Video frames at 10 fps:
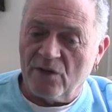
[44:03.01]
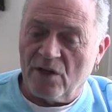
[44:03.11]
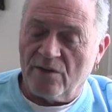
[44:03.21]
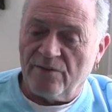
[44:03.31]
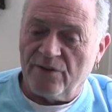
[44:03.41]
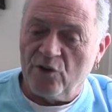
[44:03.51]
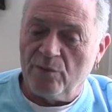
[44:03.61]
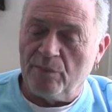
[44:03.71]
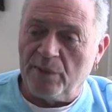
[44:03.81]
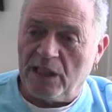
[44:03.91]
of
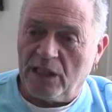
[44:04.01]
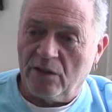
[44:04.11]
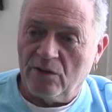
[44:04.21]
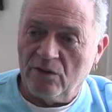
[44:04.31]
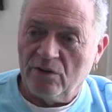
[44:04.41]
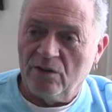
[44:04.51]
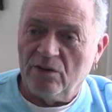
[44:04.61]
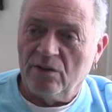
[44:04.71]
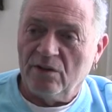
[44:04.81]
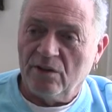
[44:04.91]
human being,
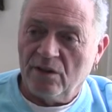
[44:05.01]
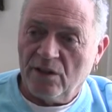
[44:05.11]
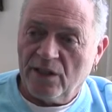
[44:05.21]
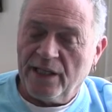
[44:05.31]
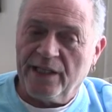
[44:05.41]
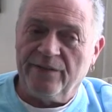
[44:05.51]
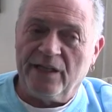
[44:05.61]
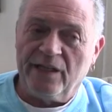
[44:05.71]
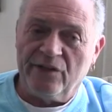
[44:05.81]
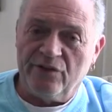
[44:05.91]
mm -hmm. and
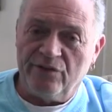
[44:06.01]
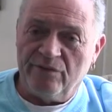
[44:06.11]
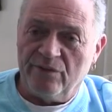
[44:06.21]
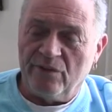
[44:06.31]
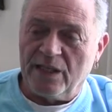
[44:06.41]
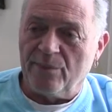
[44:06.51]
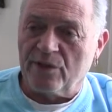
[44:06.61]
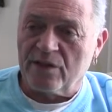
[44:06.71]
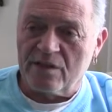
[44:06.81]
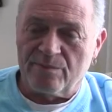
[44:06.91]
they
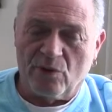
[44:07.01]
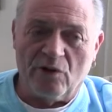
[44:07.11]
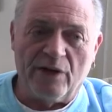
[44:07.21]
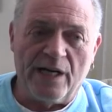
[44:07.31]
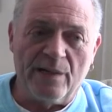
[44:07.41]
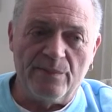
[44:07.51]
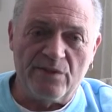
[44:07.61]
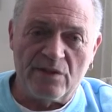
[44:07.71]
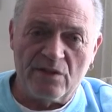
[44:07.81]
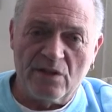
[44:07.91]
Landmark does
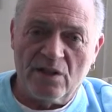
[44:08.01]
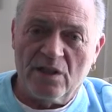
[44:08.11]
programs.